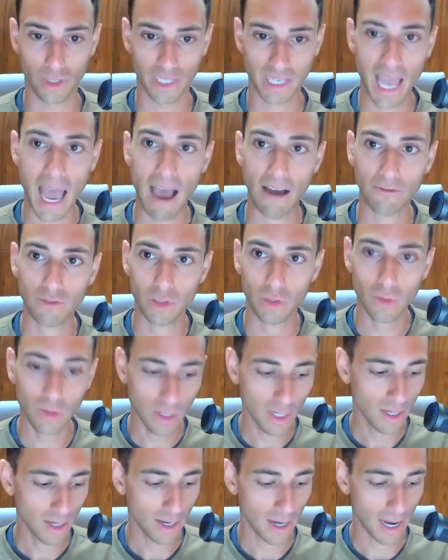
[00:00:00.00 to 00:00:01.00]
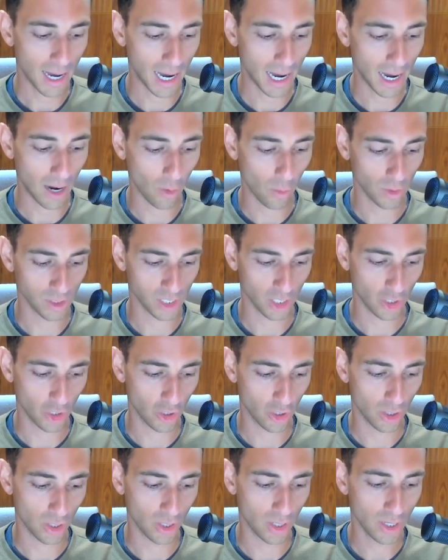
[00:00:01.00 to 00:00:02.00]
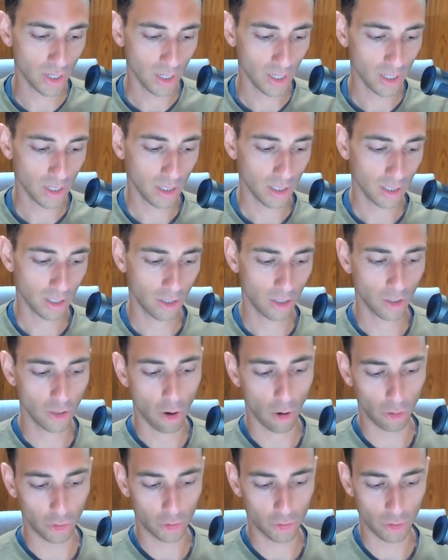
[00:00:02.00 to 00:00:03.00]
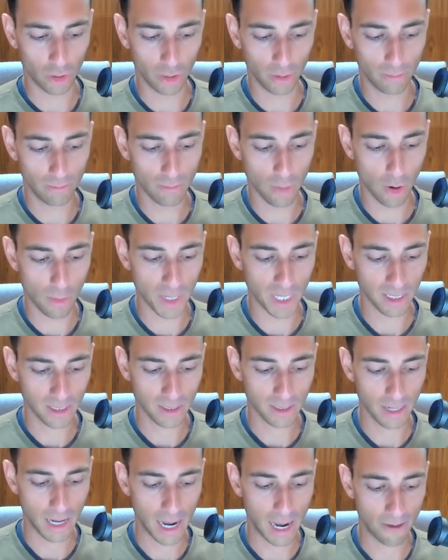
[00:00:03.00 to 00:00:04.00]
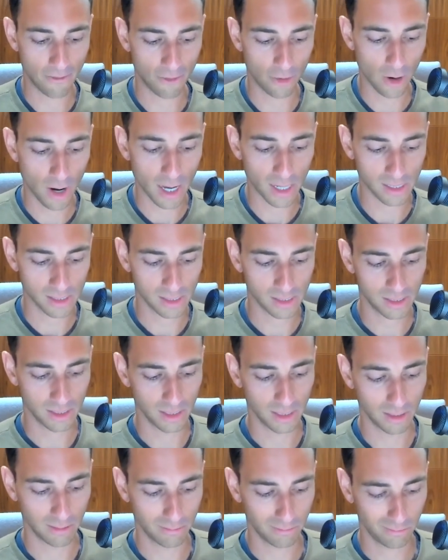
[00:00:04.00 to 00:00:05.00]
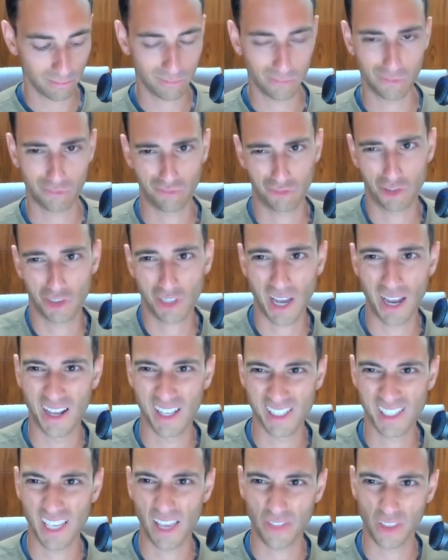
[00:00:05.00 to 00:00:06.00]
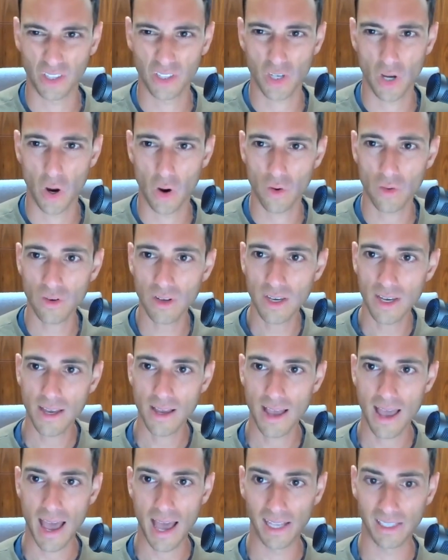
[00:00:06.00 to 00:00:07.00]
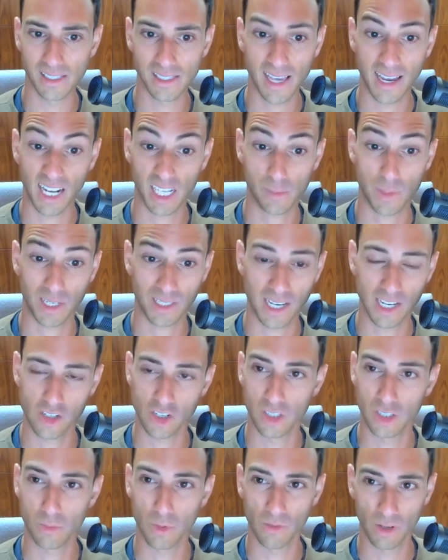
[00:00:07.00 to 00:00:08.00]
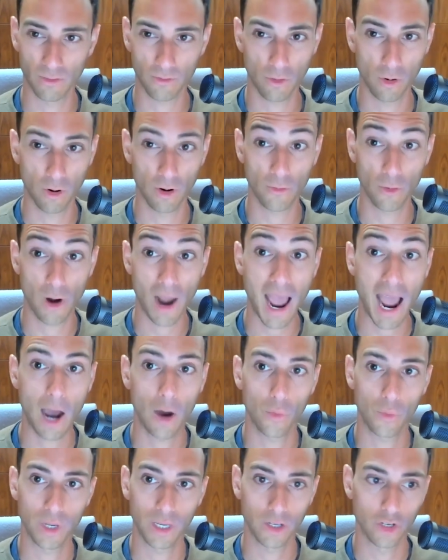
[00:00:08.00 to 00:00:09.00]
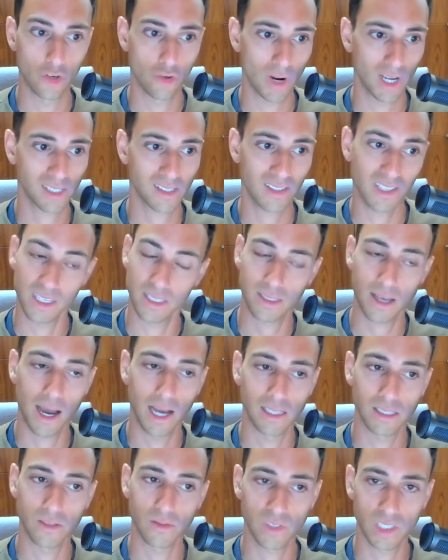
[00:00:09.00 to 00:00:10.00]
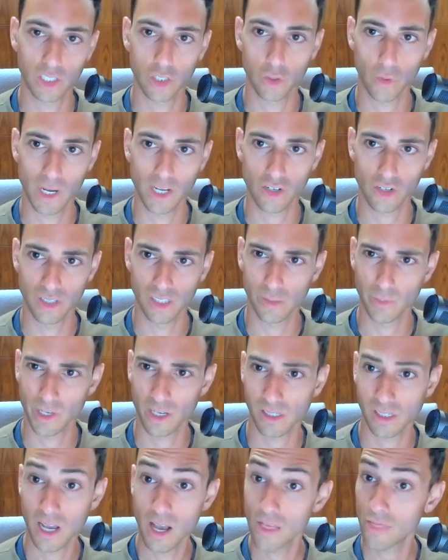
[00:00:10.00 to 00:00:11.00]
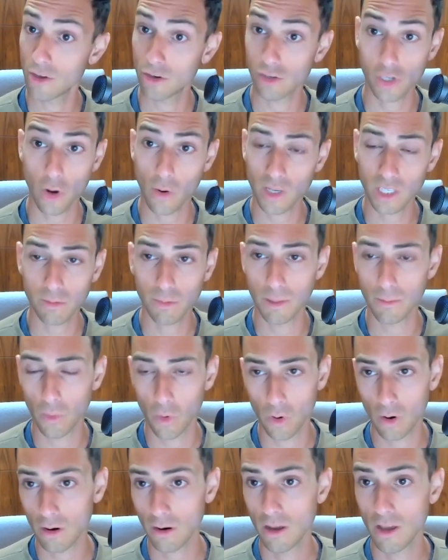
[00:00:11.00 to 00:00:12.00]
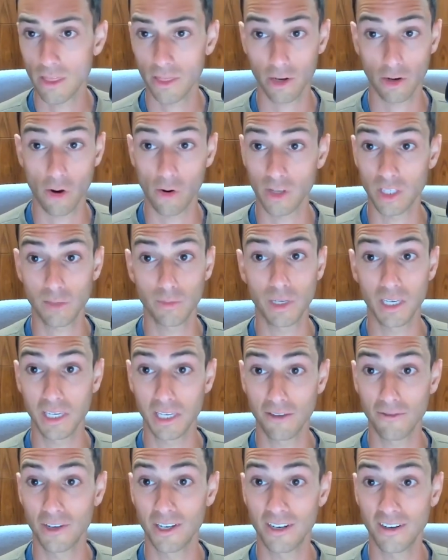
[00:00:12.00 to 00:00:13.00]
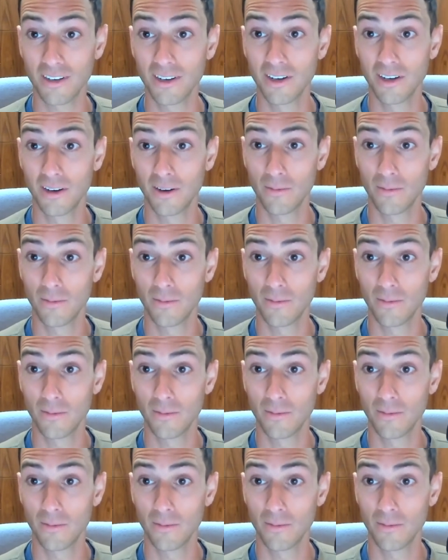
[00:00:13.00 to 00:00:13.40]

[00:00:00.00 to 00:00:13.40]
really have to, was a good cultural moment for us to kind of set the tone and set expectations moving forward for how we address these kinds of situations. Because there's going to be more, there are going to be even